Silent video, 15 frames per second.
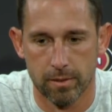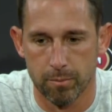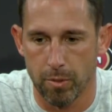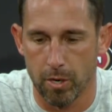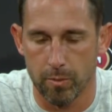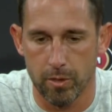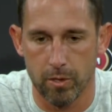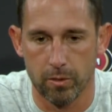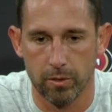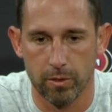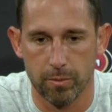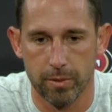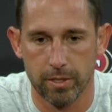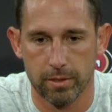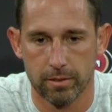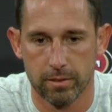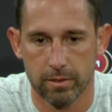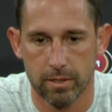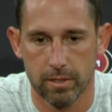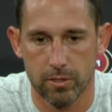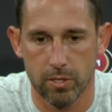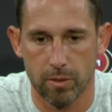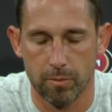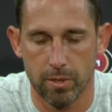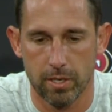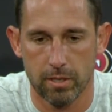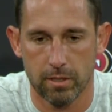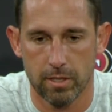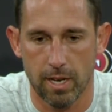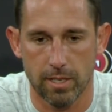barbecue a little bit, get the
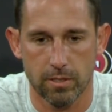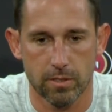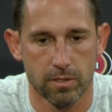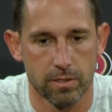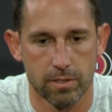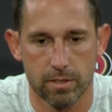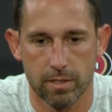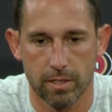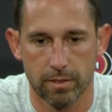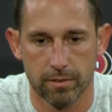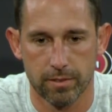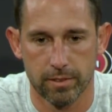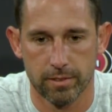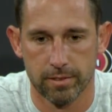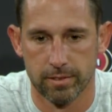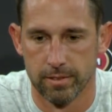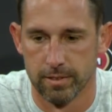jumpy castles and stuff, and